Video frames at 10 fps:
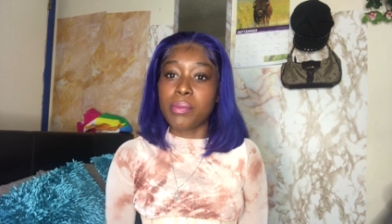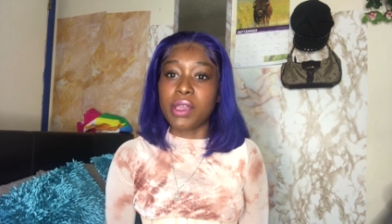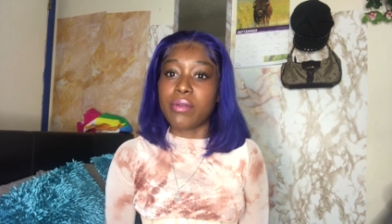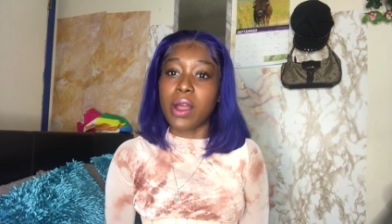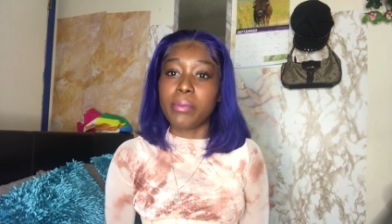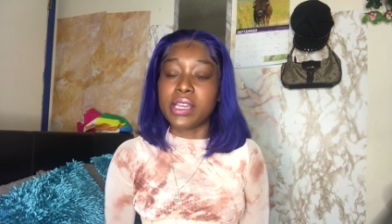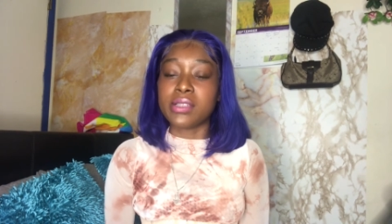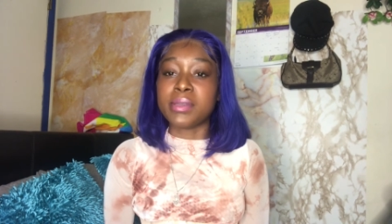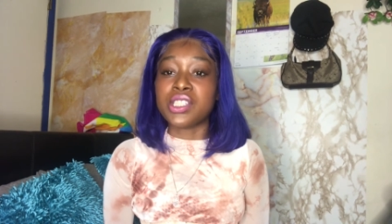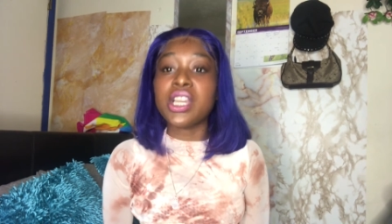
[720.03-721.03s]
me around because
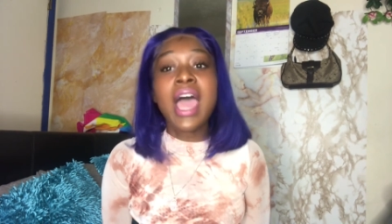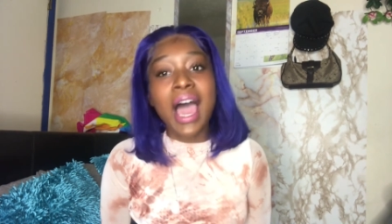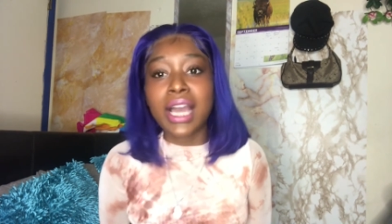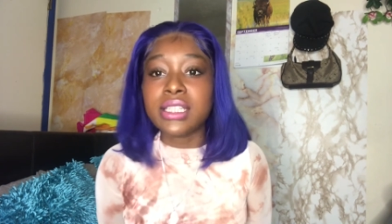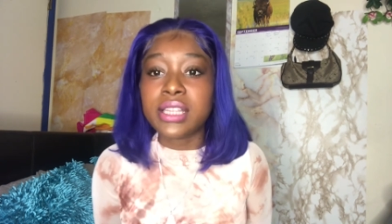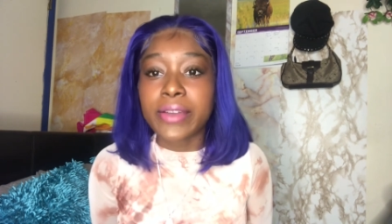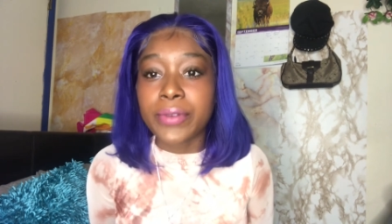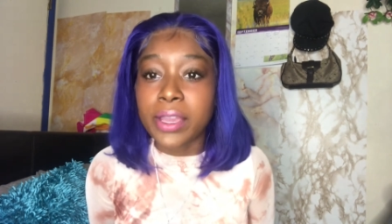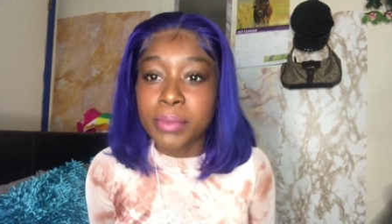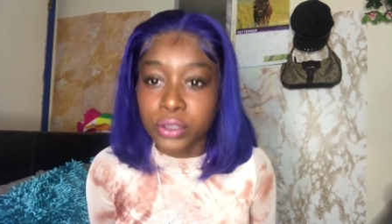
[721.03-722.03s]
bitch I did that for
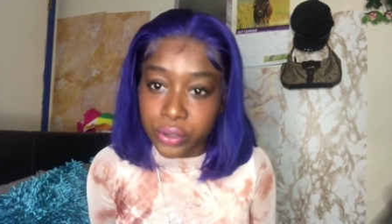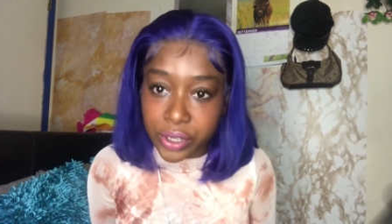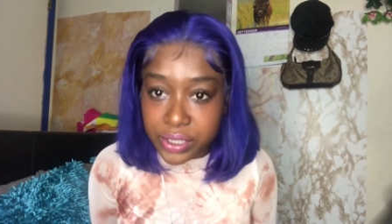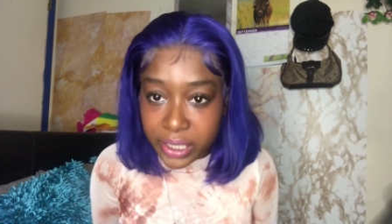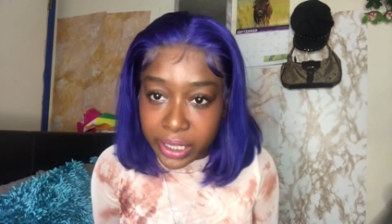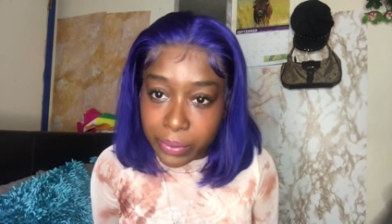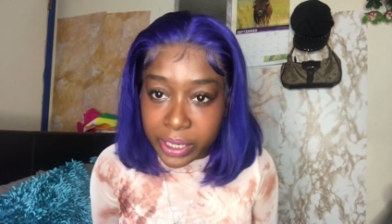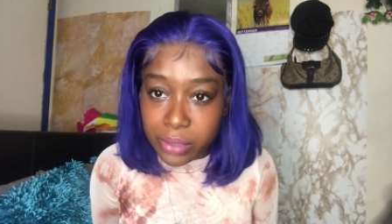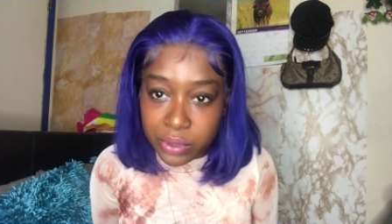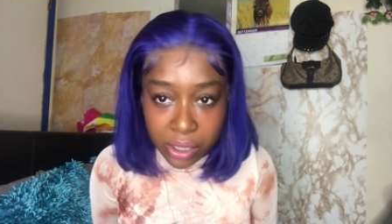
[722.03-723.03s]
him in New York City when
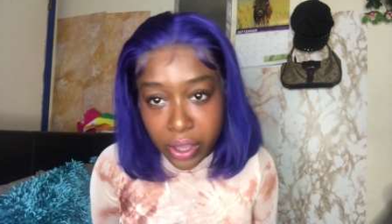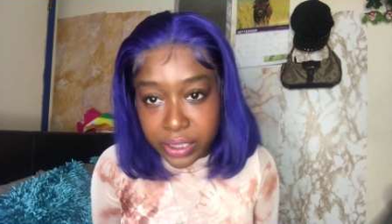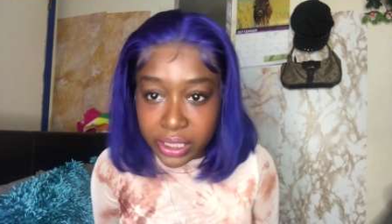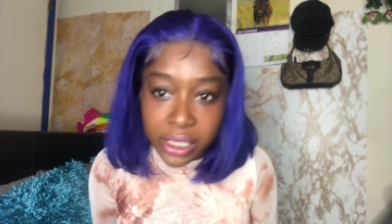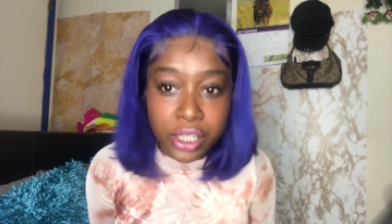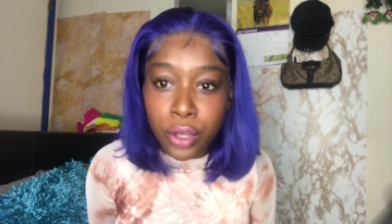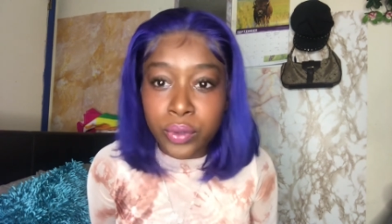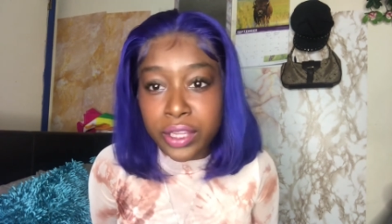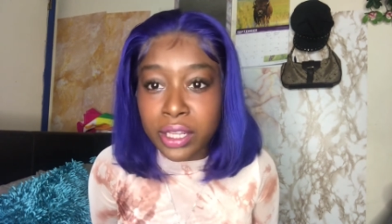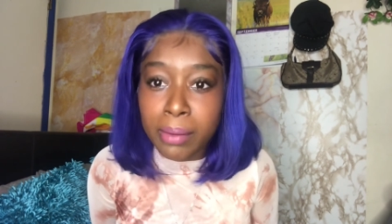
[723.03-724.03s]
he was lost and he didn't know
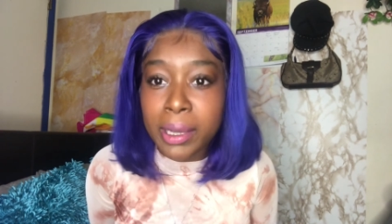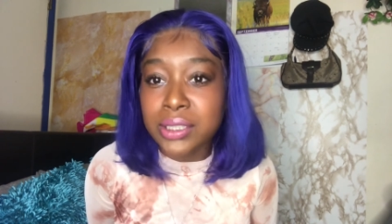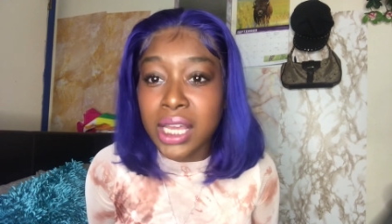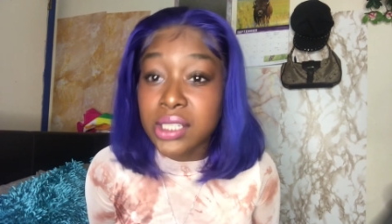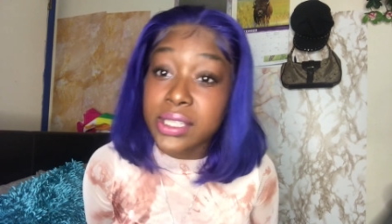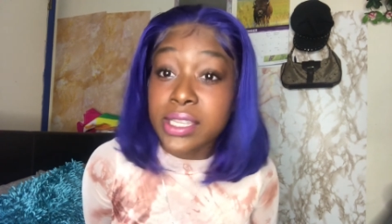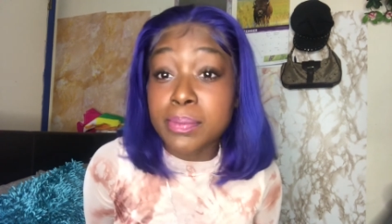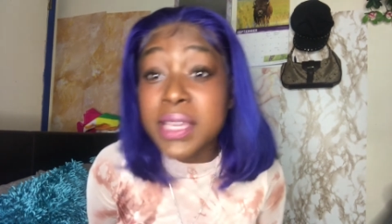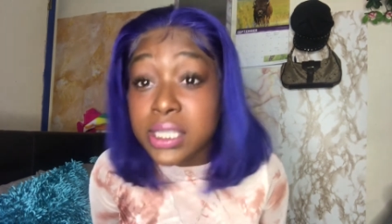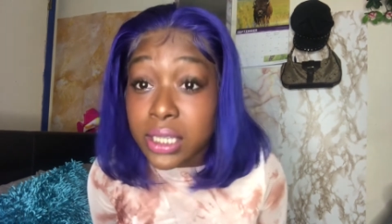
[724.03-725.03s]
nothing about Dallas likes
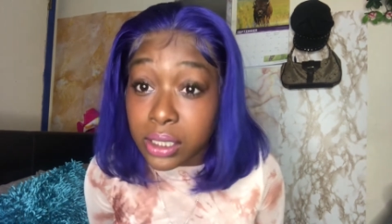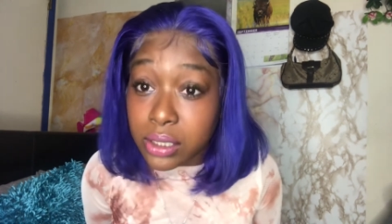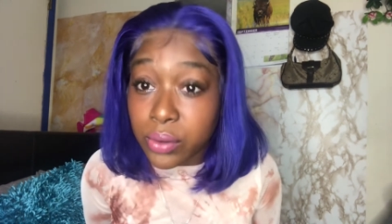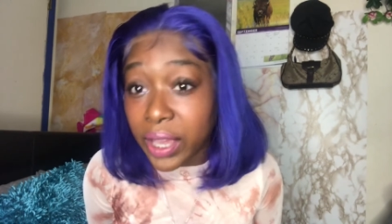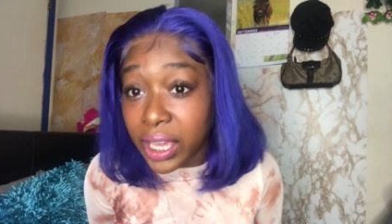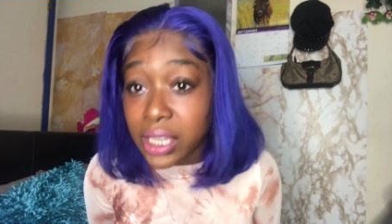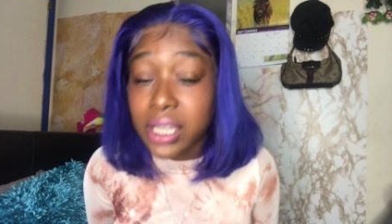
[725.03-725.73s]
pizzas okay